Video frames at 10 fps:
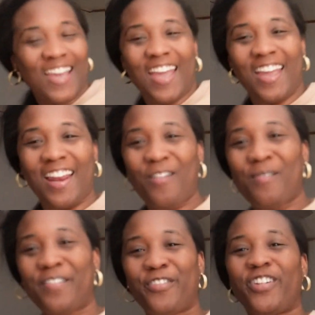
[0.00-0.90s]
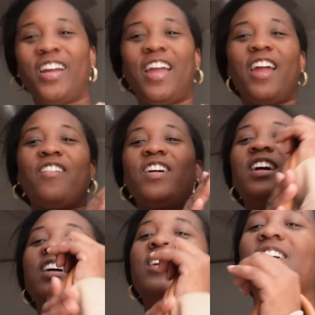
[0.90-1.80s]
hanging out with my friend
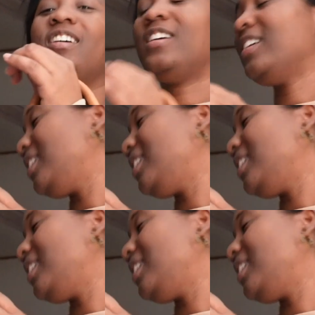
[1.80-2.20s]
Erica.